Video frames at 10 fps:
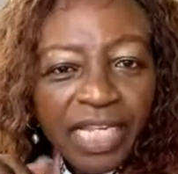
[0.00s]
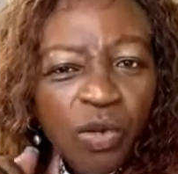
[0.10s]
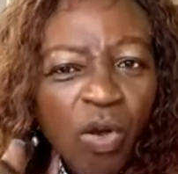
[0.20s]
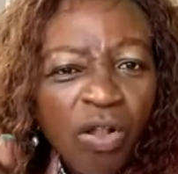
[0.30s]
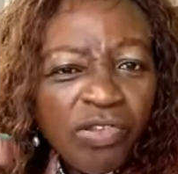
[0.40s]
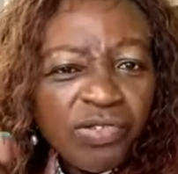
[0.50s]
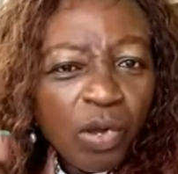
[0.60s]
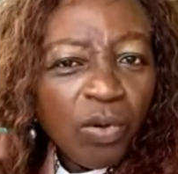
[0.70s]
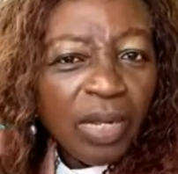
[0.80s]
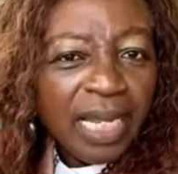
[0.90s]
You
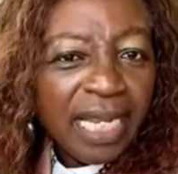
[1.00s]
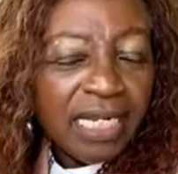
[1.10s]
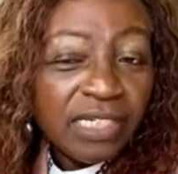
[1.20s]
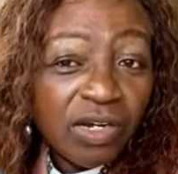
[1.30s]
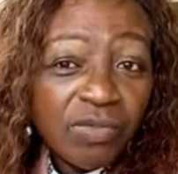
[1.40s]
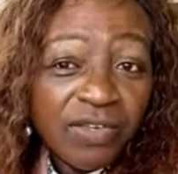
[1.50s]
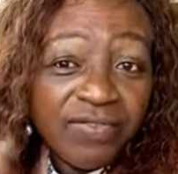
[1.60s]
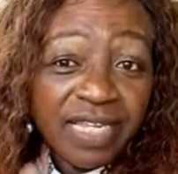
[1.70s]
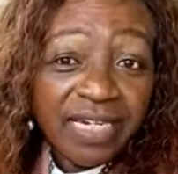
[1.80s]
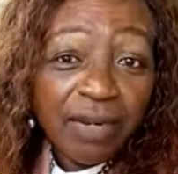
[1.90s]
also, in terms
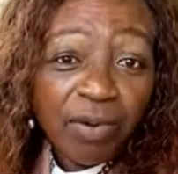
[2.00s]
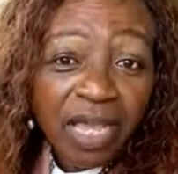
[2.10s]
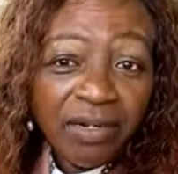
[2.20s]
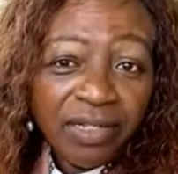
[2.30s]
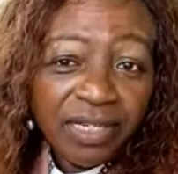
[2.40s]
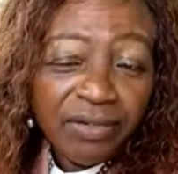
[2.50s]
of selling a product,